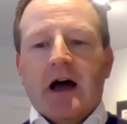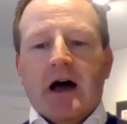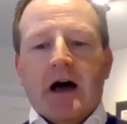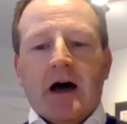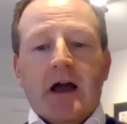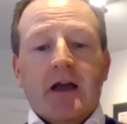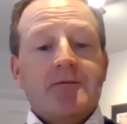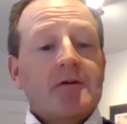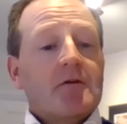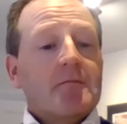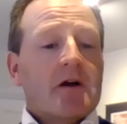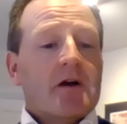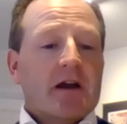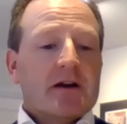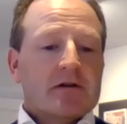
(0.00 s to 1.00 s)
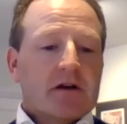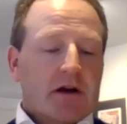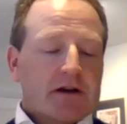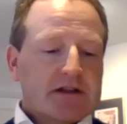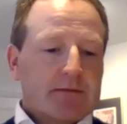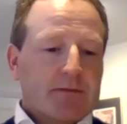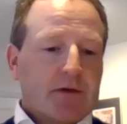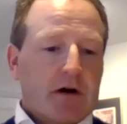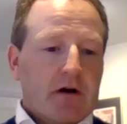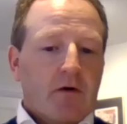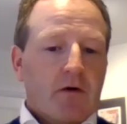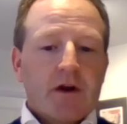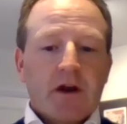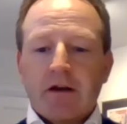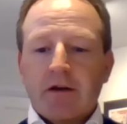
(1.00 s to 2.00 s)
If you're a Marketo customer
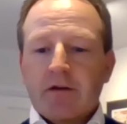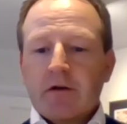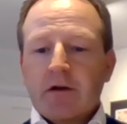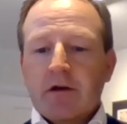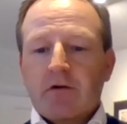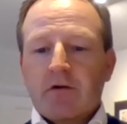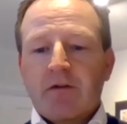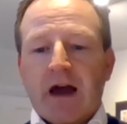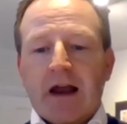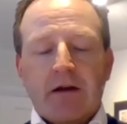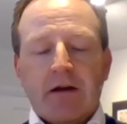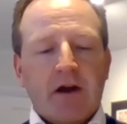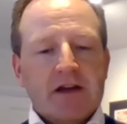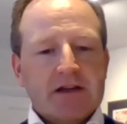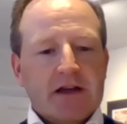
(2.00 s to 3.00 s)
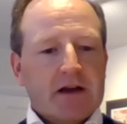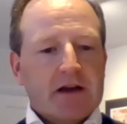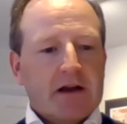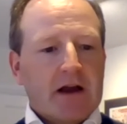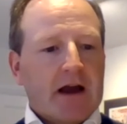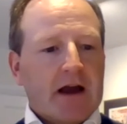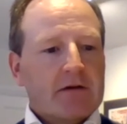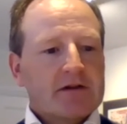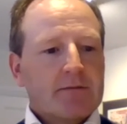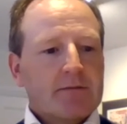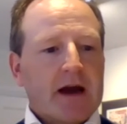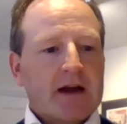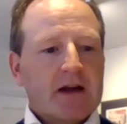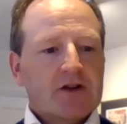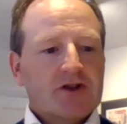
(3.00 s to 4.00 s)
or you're evaluating how to
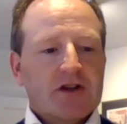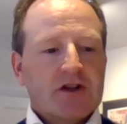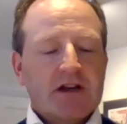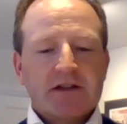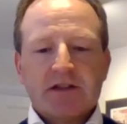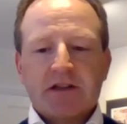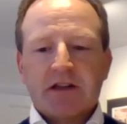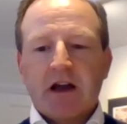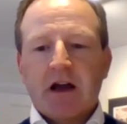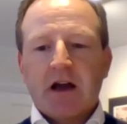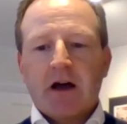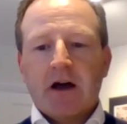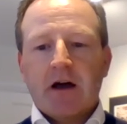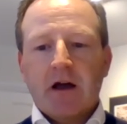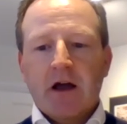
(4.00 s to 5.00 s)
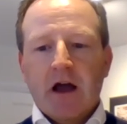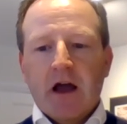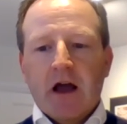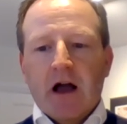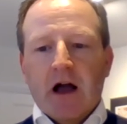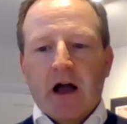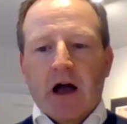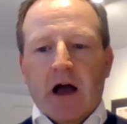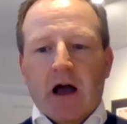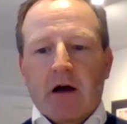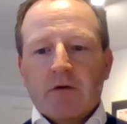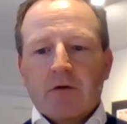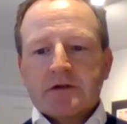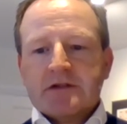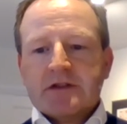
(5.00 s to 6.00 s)
manage this, I
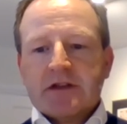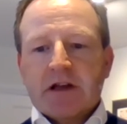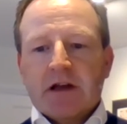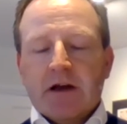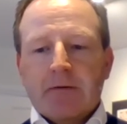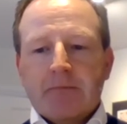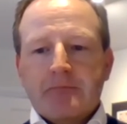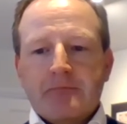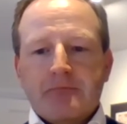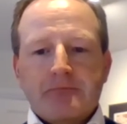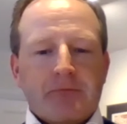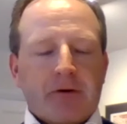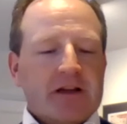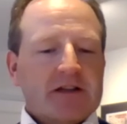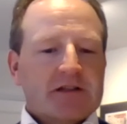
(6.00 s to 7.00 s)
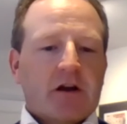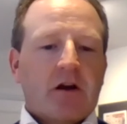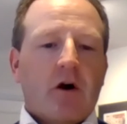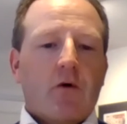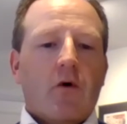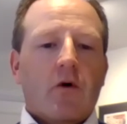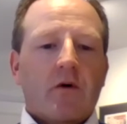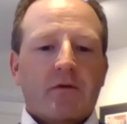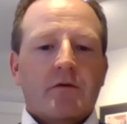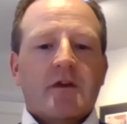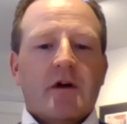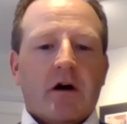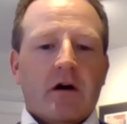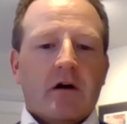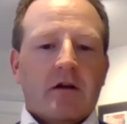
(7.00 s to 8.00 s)
was pleased to co-author with
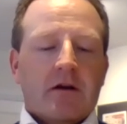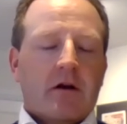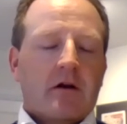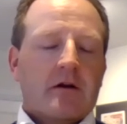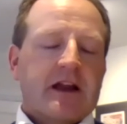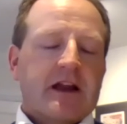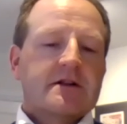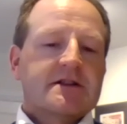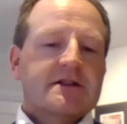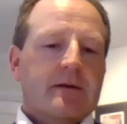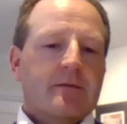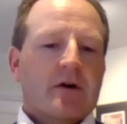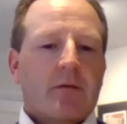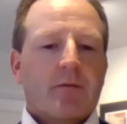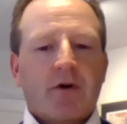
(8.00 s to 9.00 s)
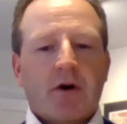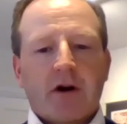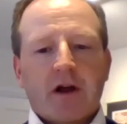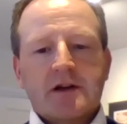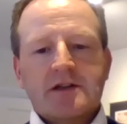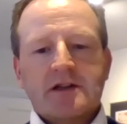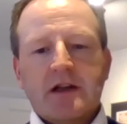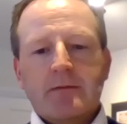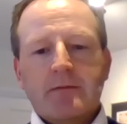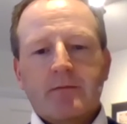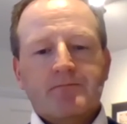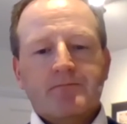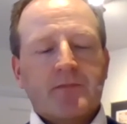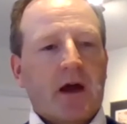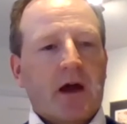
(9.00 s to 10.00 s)
our legal team and our product
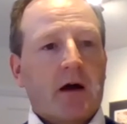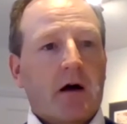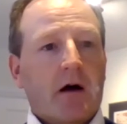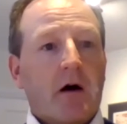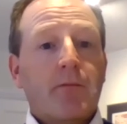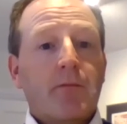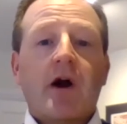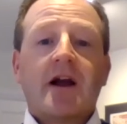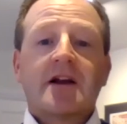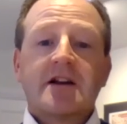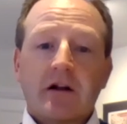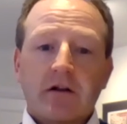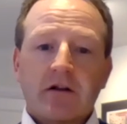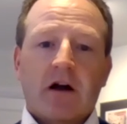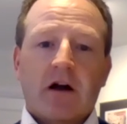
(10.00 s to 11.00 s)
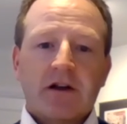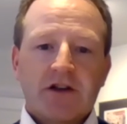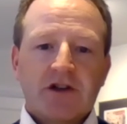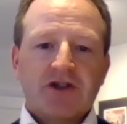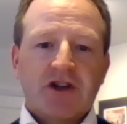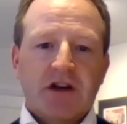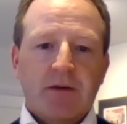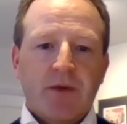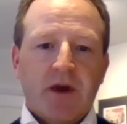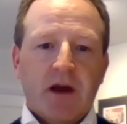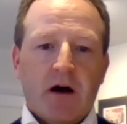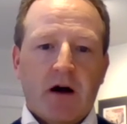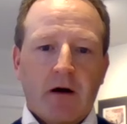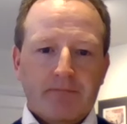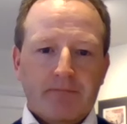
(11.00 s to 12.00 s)
team our practical guide to
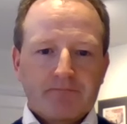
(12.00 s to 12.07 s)
GDPR.